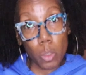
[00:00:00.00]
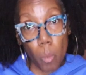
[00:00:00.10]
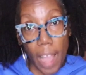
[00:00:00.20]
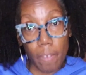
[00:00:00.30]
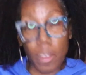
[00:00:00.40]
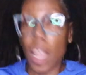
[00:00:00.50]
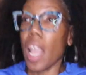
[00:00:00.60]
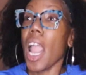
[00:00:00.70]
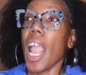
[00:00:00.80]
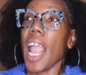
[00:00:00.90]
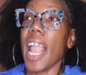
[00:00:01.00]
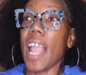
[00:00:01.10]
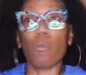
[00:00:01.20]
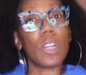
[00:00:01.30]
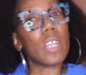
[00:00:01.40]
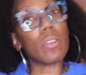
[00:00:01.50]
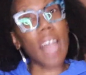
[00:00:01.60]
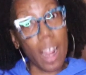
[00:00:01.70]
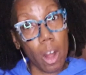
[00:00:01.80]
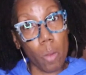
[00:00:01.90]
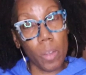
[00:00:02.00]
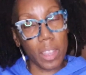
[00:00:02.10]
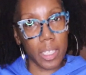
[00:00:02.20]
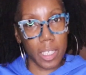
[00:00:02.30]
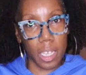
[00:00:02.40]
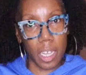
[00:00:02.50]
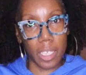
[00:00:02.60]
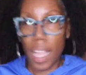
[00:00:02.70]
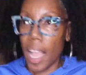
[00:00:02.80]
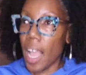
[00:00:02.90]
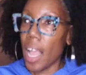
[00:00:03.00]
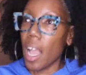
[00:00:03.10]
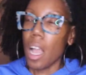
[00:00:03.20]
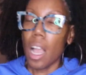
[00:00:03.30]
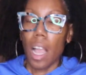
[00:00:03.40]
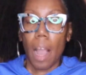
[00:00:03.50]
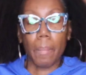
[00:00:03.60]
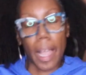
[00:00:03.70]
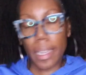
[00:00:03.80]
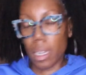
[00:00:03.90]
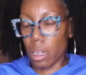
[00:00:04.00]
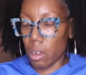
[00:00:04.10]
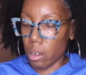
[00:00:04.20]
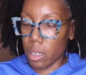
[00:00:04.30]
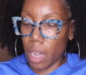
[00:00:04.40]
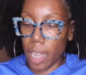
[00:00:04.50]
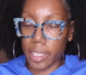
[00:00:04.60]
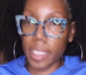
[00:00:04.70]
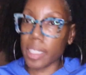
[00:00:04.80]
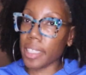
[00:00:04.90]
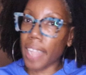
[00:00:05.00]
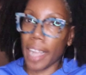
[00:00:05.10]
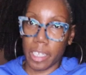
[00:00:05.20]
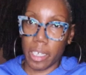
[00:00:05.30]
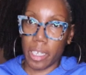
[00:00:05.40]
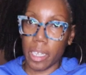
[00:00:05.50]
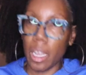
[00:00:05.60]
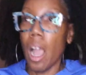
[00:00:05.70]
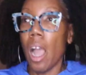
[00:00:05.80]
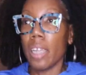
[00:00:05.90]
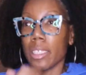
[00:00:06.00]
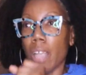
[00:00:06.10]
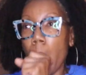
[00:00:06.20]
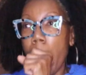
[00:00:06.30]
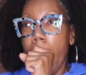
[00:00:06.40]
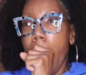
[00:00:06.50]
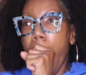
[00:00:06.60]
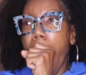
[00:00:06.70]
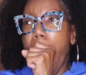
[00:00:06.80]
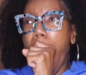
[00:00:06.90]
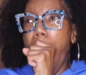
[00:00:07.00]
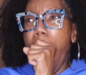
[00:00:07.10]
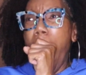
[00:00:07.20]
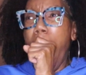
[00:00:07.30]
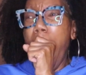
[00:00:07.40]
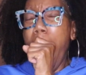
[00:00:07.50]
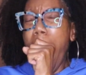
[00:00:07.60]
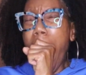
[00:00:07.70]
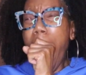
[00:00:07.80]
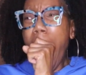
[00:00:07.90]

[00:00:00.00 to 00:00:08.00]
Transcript: wife and reunite her with her son. I'm like, oh gosh, this is not good. So, ooh,